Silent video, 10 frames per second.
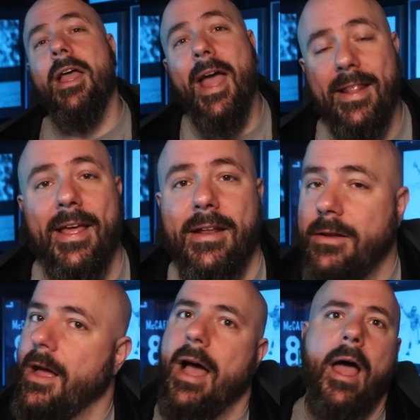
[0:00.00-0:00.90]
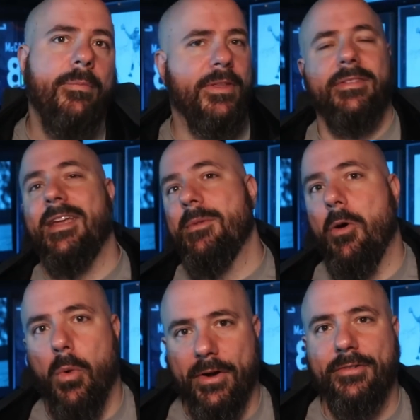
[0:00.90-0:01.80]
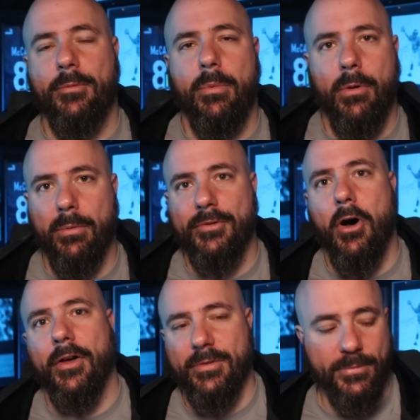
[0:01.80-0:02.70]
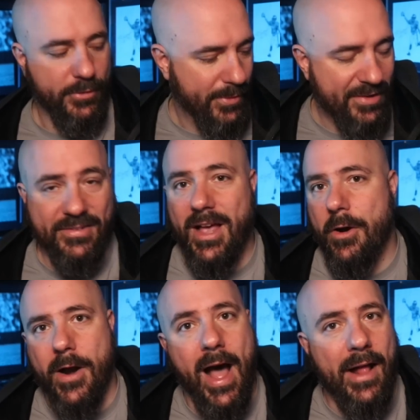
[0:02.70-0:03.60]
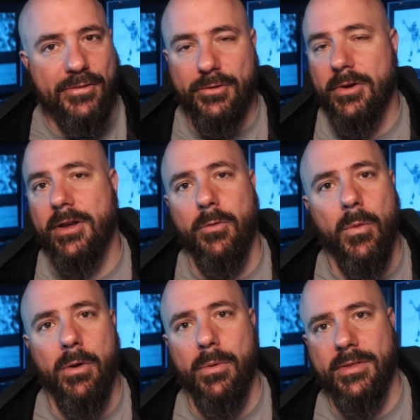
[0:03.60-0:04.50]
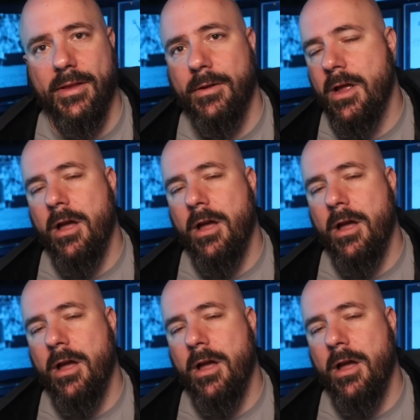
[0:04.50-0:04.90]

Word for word: And then the team that won the Super Bowl was awesome too. They just got on a hot streak and went with it.